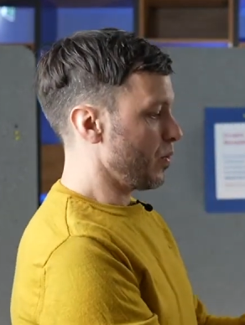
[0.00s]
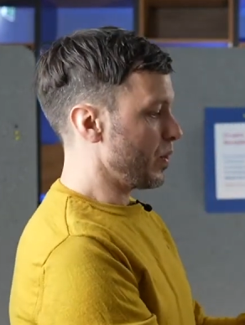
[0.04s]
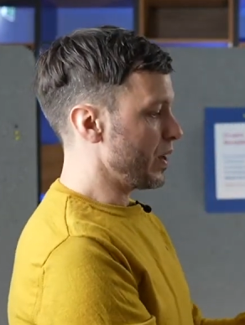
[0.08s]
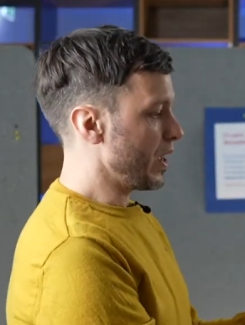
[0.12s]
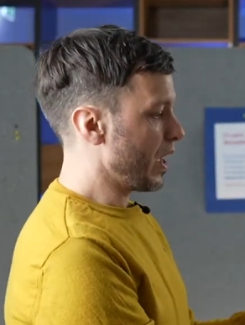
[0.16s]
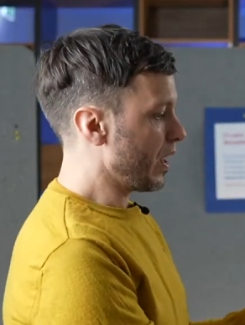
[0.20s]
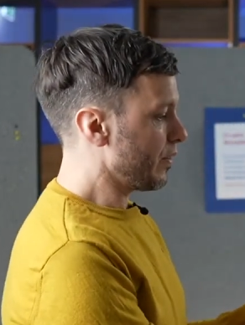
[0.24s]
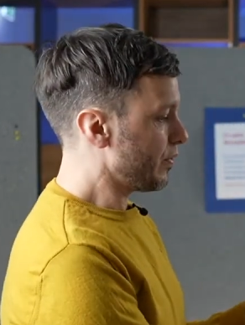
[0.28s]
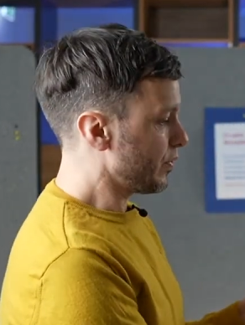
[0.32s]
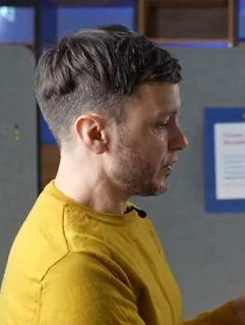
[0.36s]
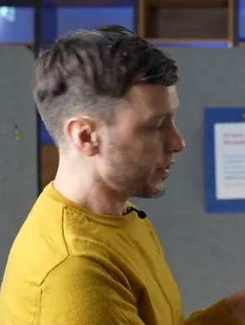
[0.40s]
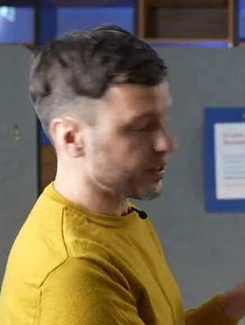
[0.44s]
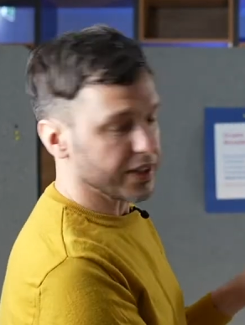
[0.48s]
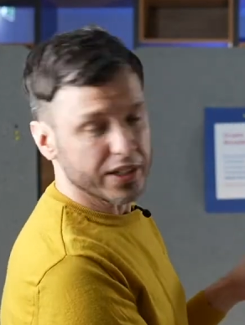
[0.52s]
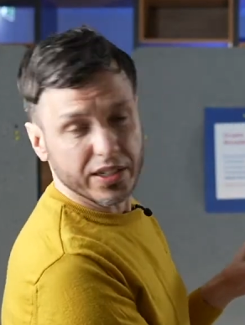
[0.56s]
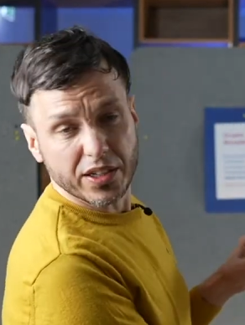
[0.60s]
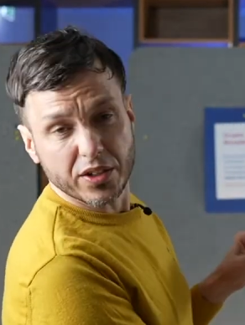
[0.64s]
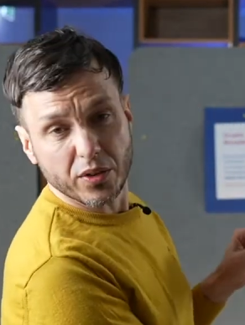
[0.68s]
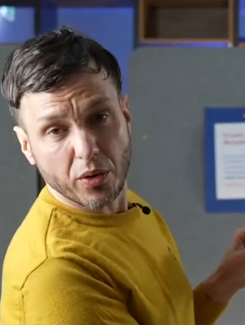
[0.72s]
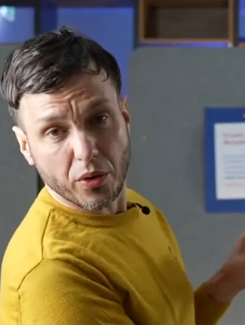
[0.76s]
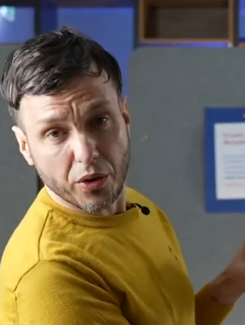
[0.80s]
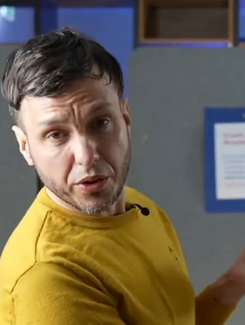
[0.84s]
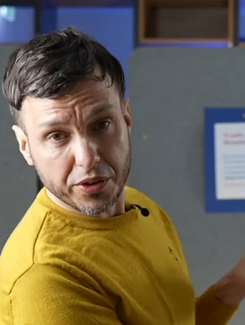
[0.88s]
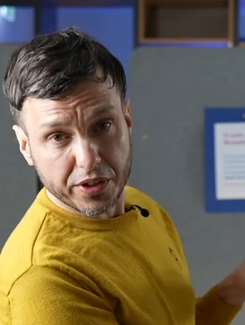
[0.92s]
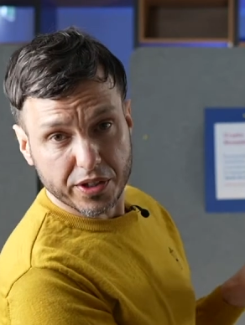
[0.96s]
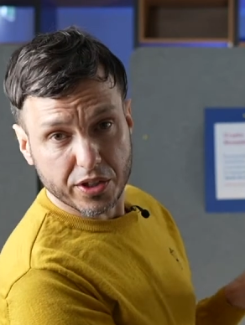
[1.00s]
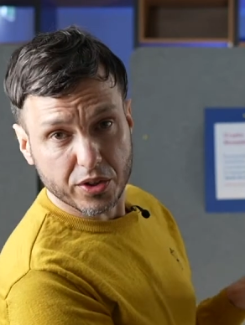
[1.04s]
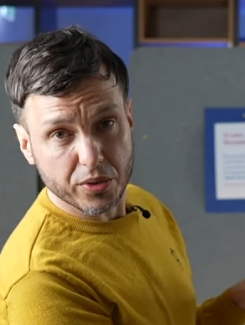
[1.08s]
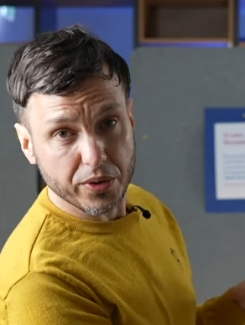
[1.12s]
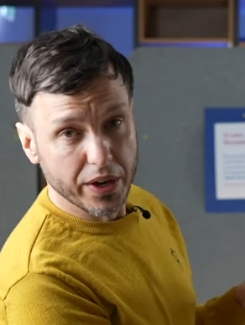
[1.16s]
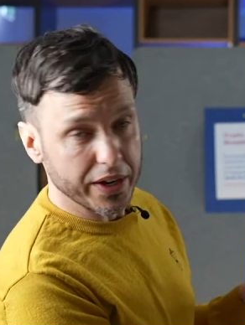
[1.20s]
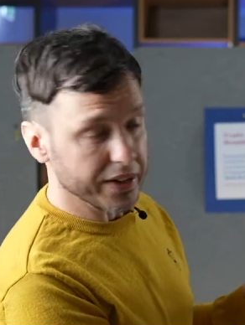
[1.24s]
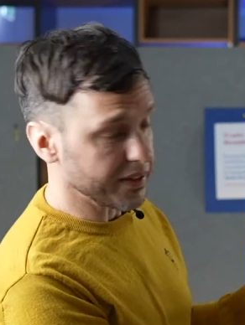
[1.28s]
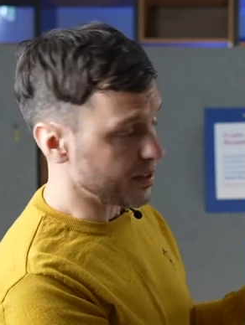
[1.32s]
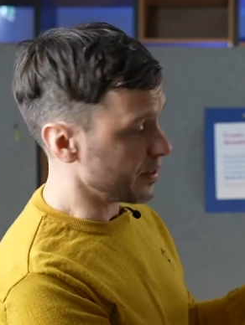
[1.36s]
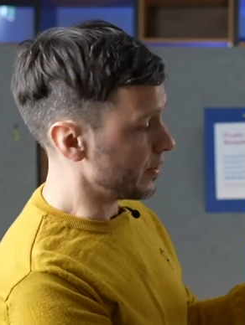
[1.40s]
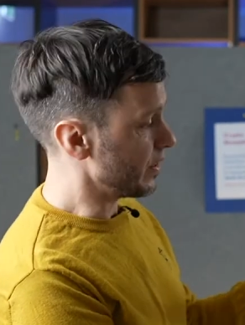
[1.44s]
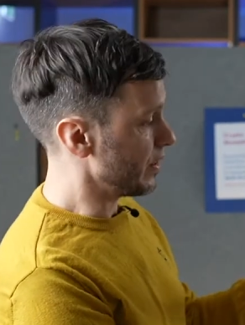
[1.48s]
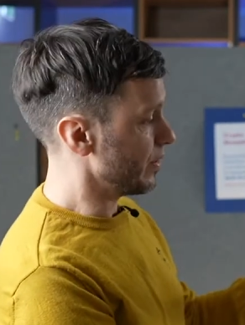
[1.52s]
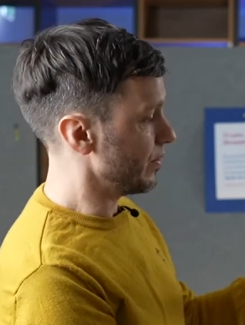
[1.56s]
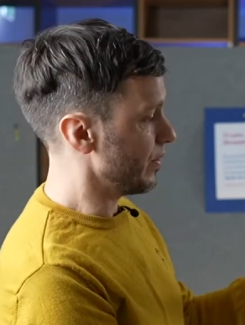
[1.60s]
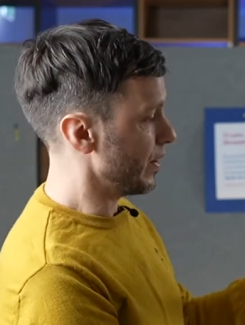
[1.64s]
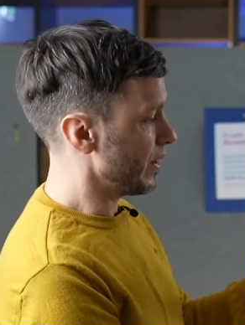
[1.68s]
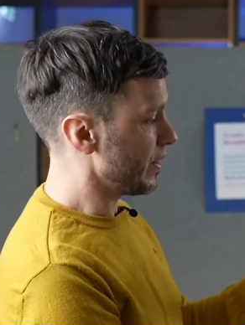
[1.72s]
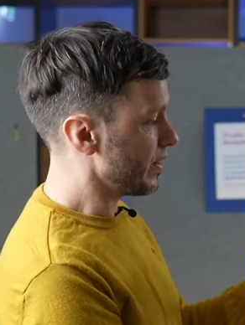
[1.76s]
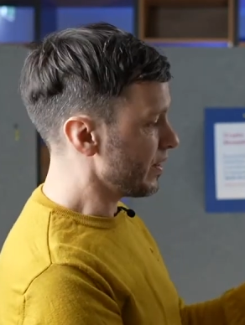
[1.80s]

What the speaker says: have still an order created event,